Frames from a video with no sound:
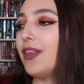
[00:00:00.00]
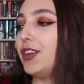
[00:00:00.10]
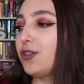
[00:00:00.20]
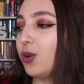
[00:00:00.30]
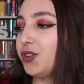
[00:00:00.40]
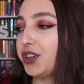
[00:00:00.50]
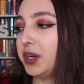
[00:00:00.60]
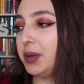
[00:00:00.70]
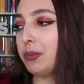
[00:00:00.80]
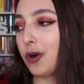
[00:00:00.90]
These goals are going
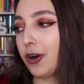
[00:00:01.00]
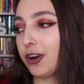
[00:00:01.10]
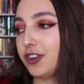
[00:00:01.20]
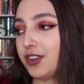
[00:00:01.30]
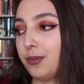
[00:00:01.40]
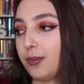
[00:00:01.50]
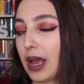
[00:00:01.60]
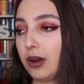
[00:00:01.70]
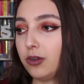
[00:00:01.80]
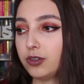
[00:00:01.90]
to be more just
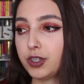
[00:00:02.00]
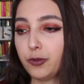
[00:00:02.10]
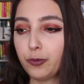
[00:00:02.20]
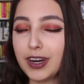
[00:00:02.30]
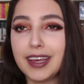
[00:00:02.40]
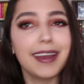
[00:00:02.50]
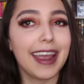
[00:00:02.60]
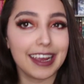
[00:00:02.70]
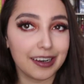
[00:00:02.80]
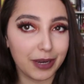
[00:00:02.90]
about reading
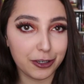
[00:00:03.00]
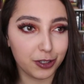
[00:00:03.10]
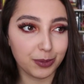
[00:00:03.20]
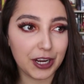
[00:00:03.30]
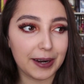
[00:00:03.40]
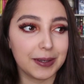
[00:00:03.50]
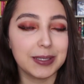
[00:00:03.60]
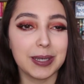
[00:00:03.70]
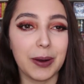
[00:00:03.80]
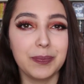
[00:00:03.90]
and my YouTube channel.
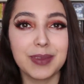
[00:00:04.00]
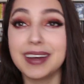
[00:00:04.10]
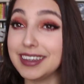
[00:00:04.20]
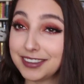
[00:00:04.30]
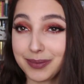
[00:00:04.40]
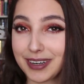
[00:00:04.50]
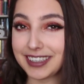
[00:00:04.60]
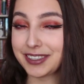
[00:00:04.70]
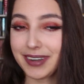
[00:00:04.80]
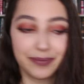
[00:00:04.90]
So let's jump right
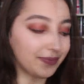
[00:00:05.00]
into it.